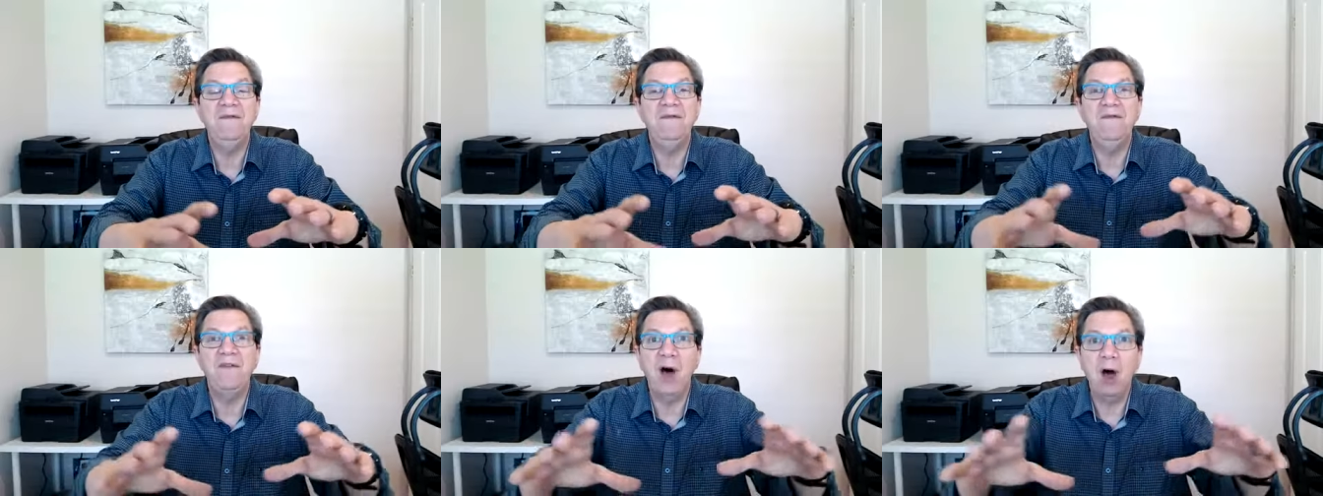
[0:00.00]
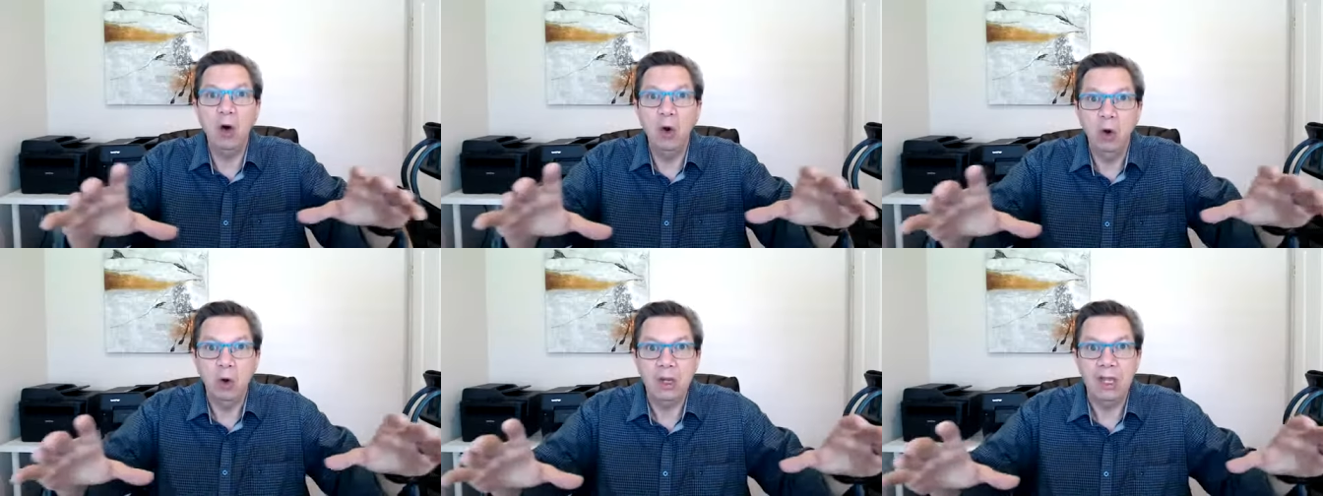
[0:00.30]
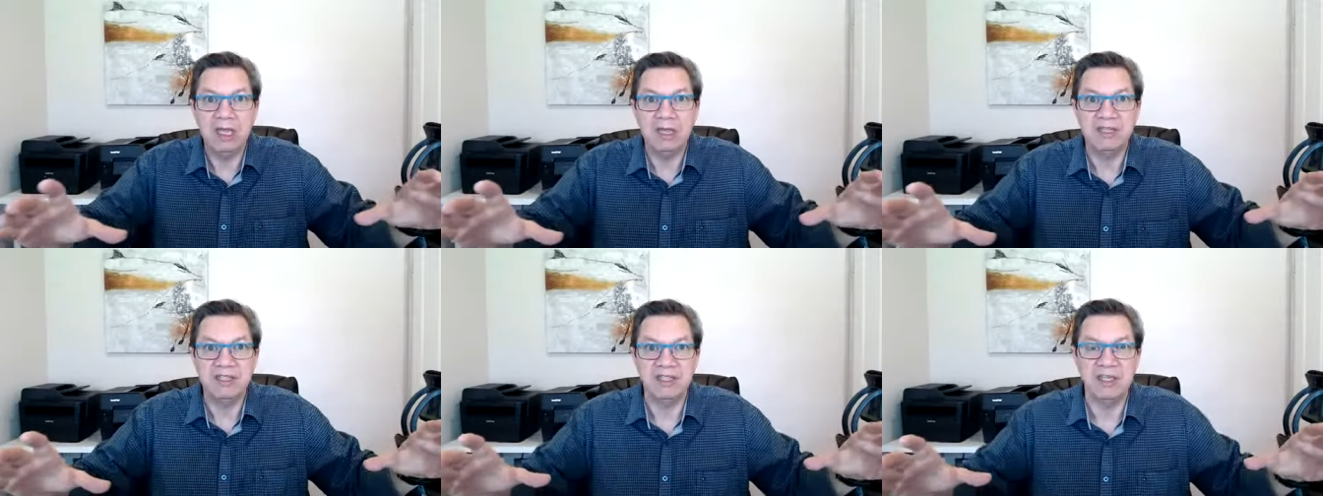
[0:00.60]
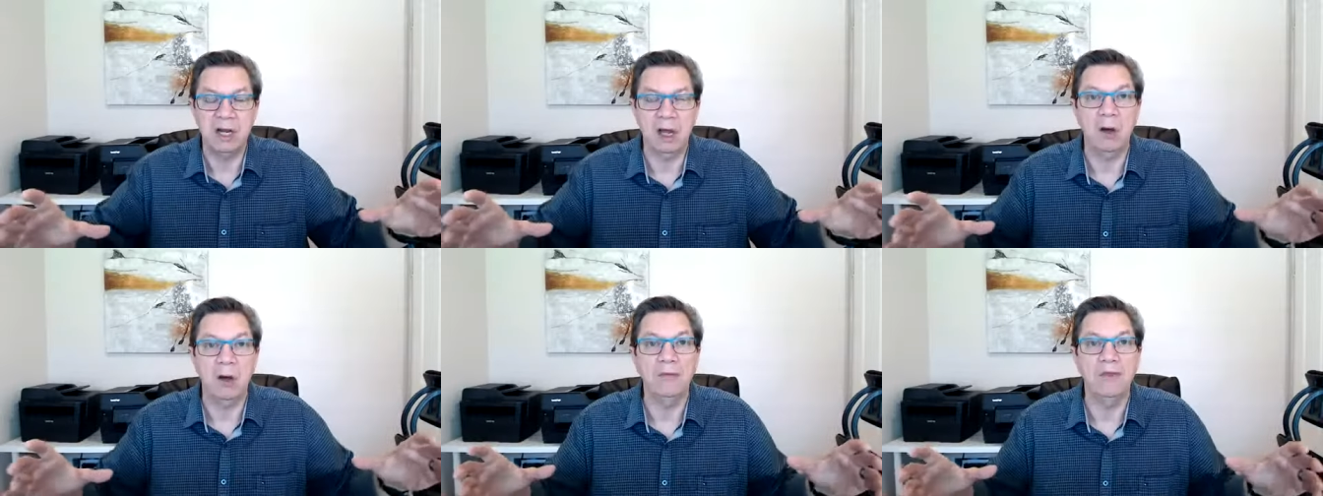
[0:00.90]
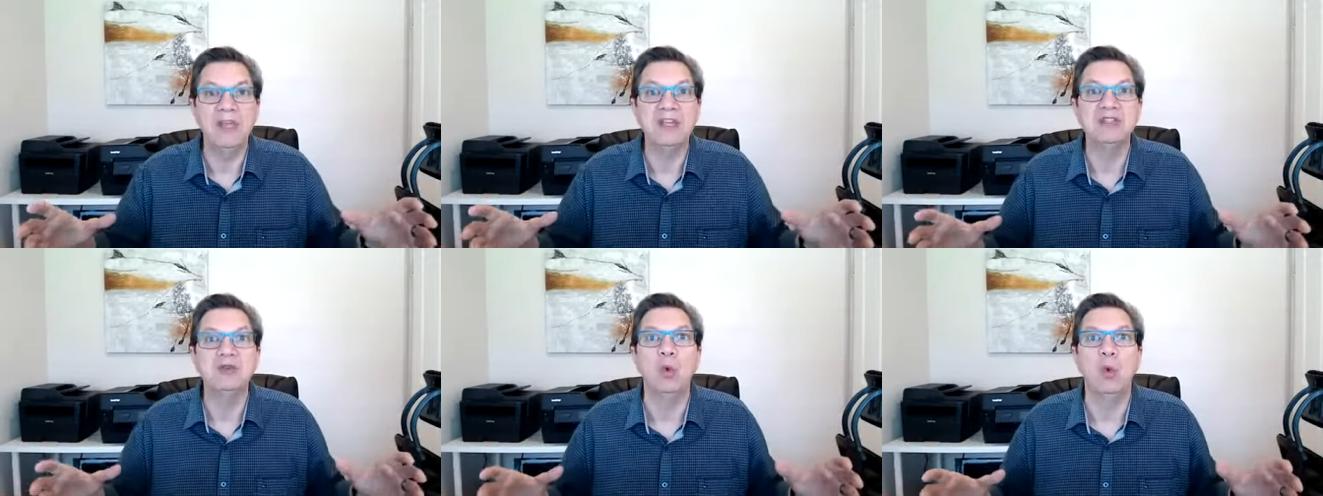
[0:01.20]
focused on
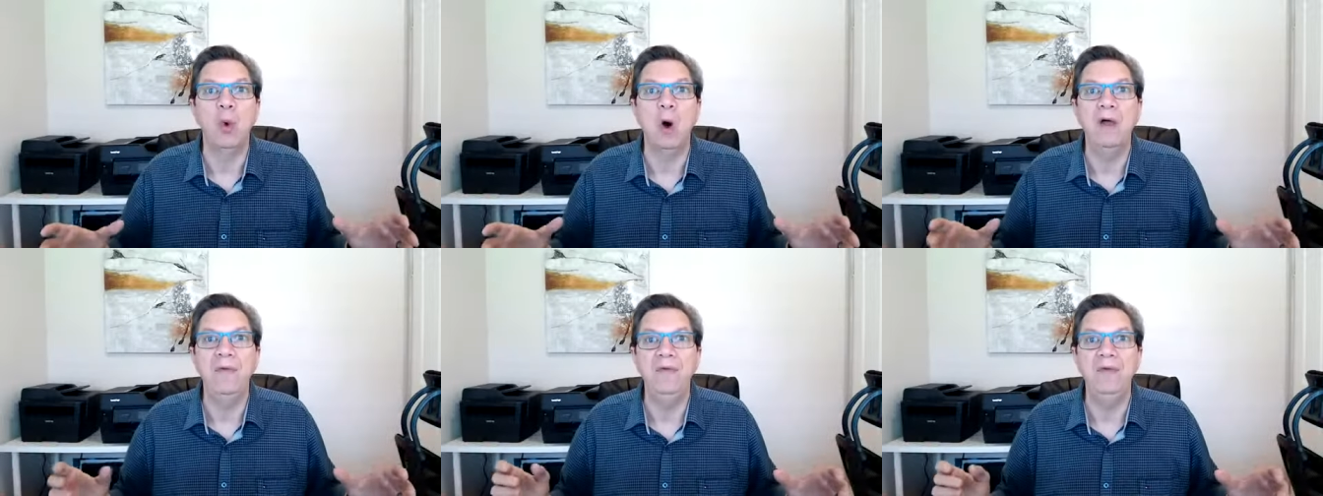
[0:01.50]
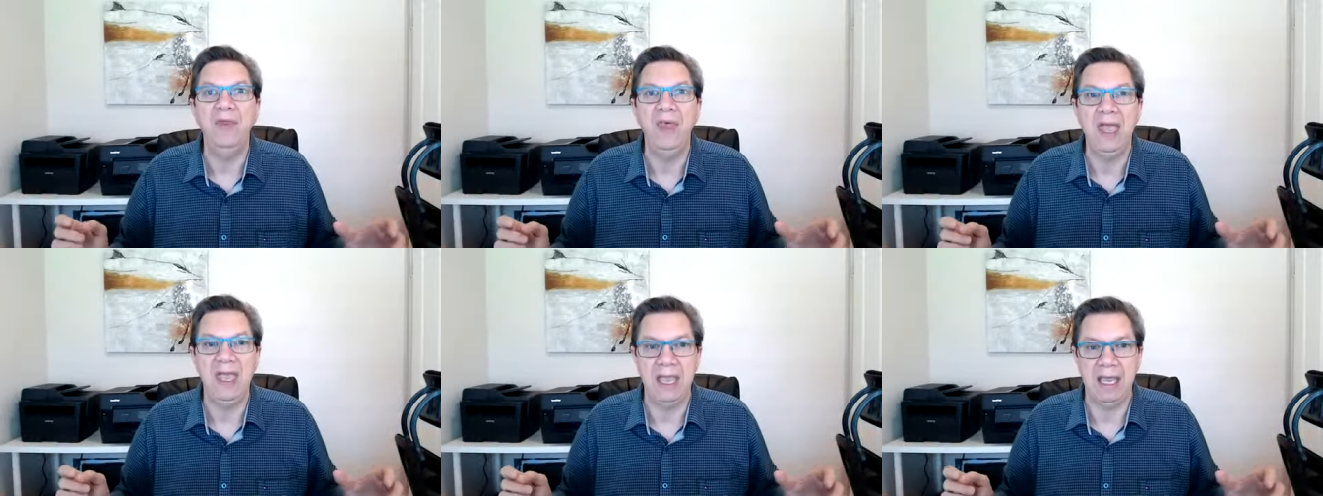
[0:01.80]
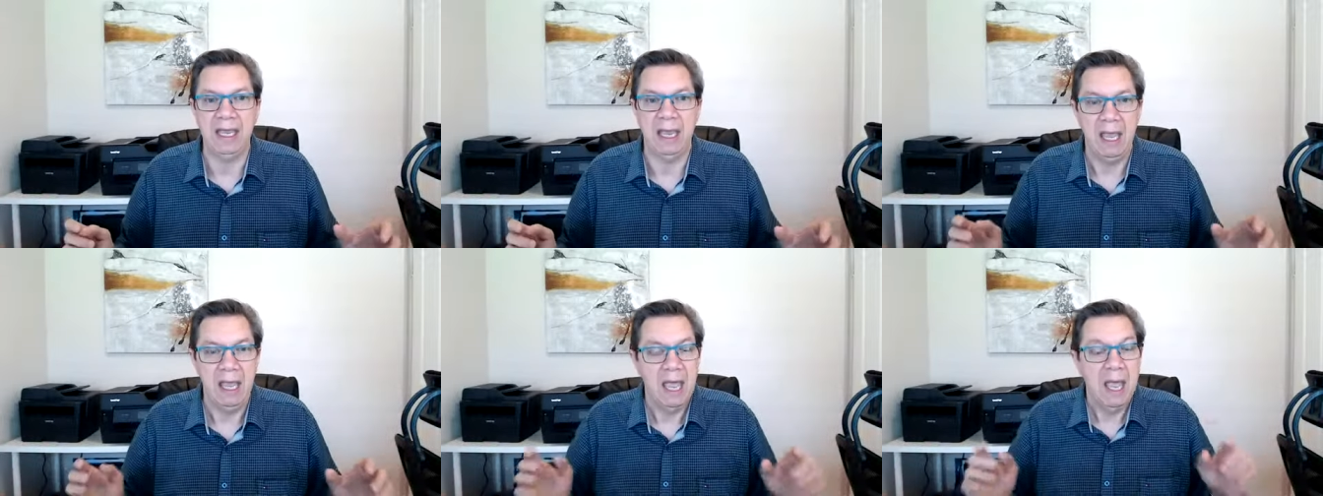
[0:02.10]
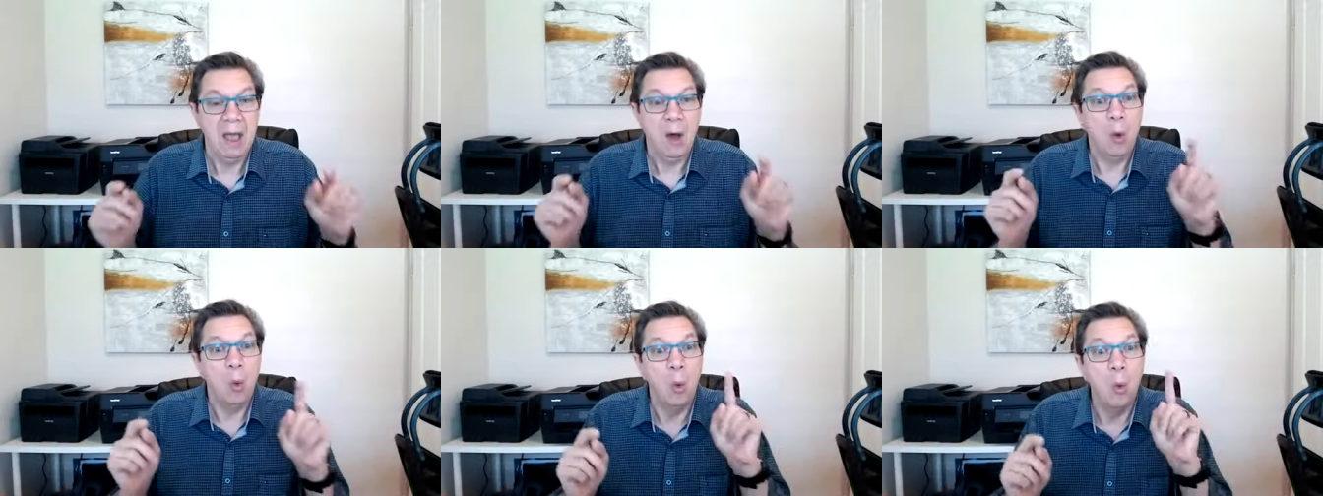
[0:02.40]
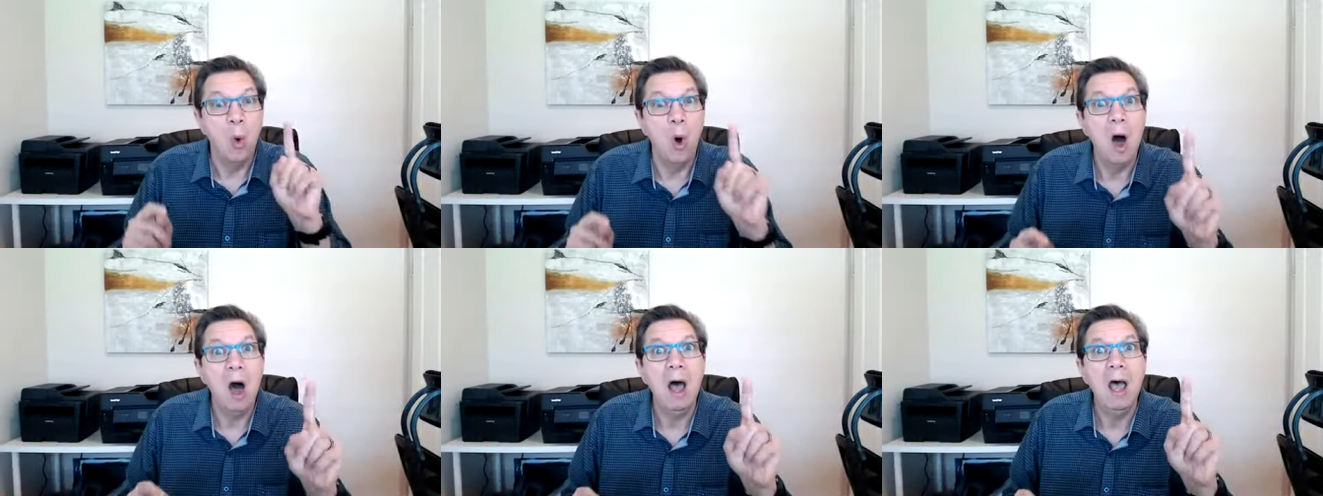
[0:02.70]
this one thing,
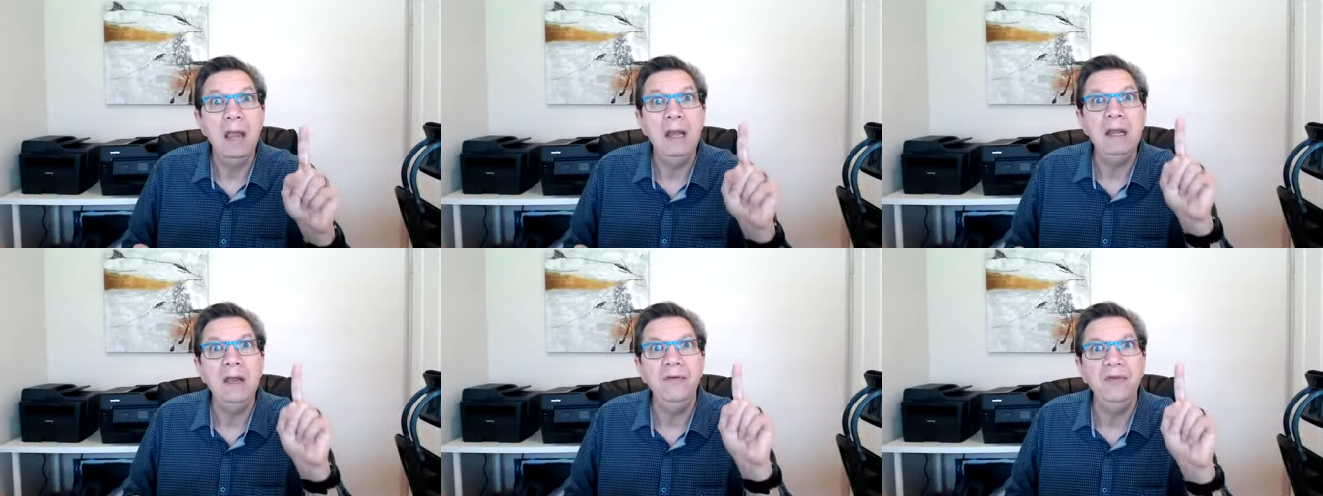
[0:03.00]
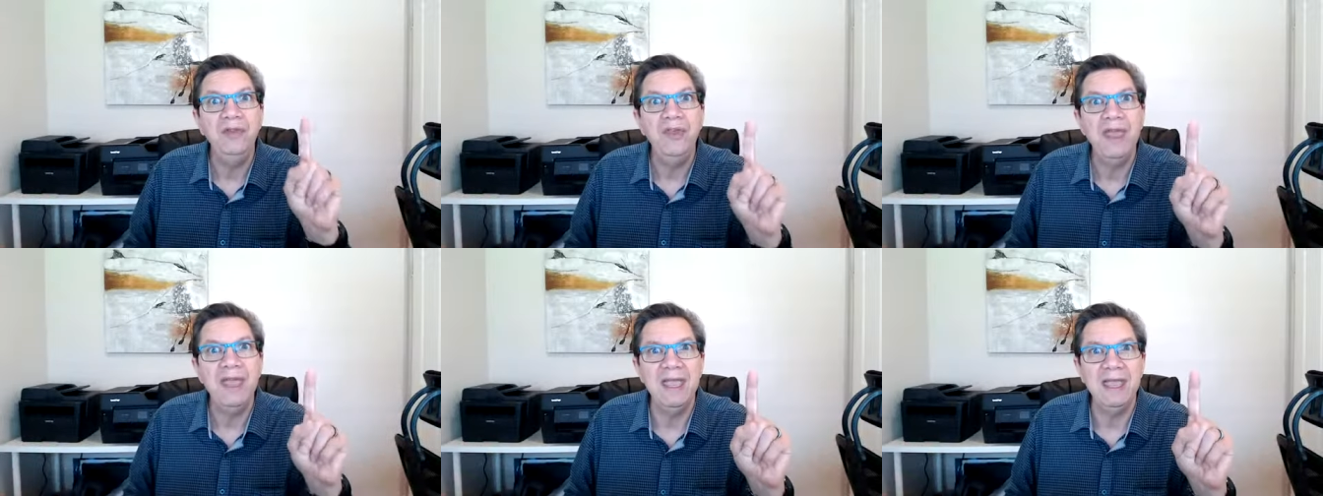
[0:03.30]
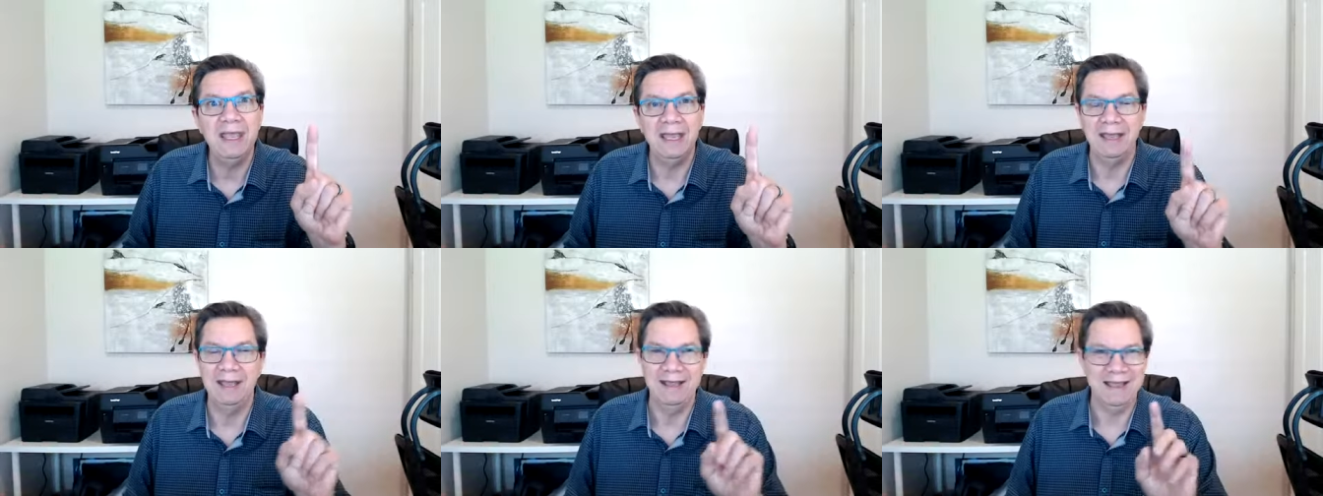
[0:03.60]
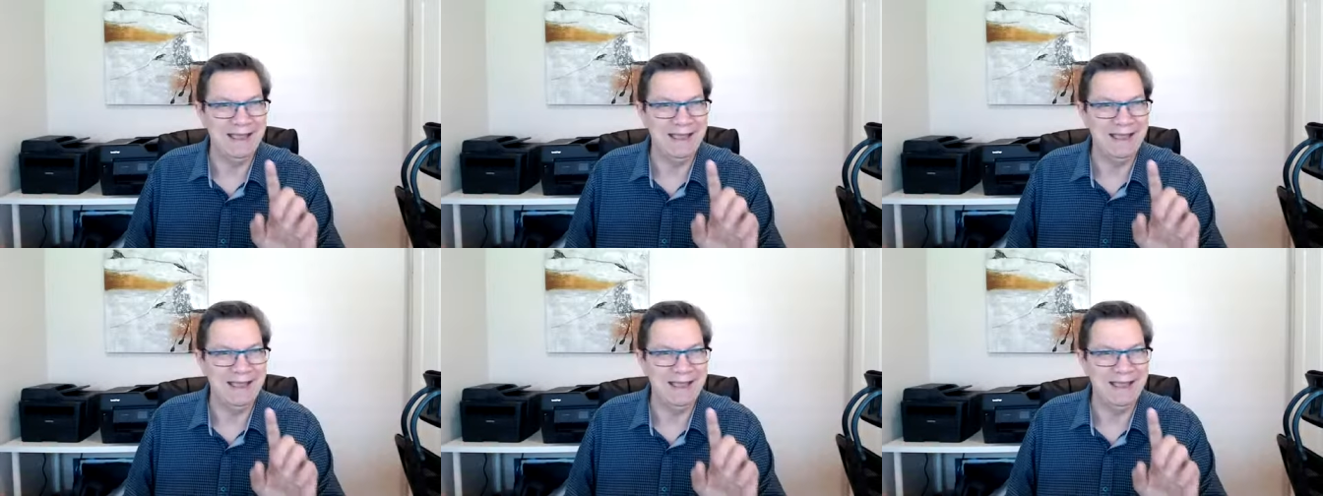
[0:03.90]
one thing.